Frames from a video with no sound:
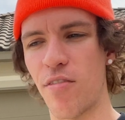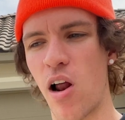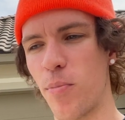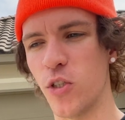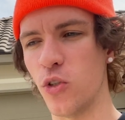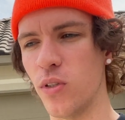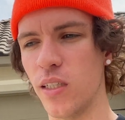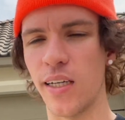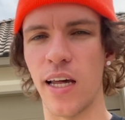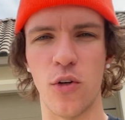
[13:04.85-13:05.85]
an opportunity
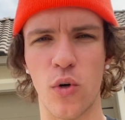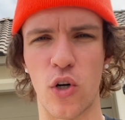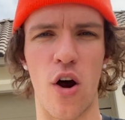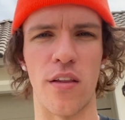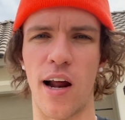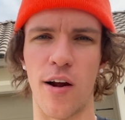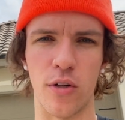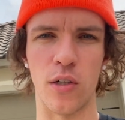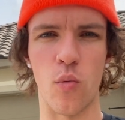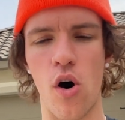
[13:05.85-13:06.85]
to get into a car that I
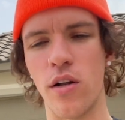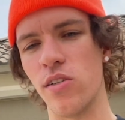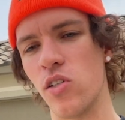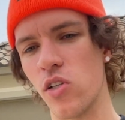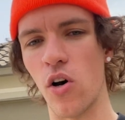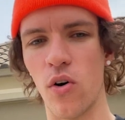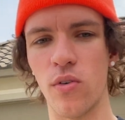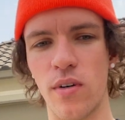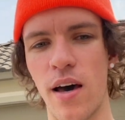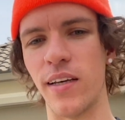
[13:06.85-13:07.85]
really want. So
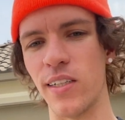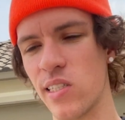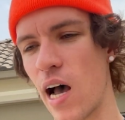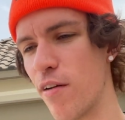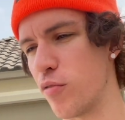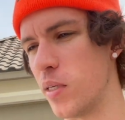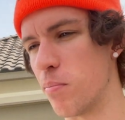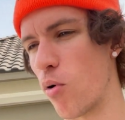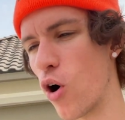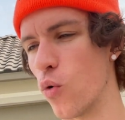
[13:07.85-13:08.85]
I think it's time for me to
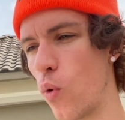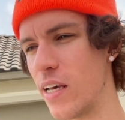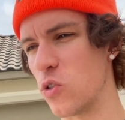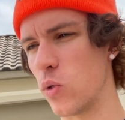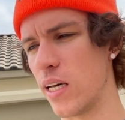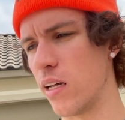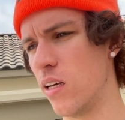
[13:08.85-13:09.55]
part ways with it.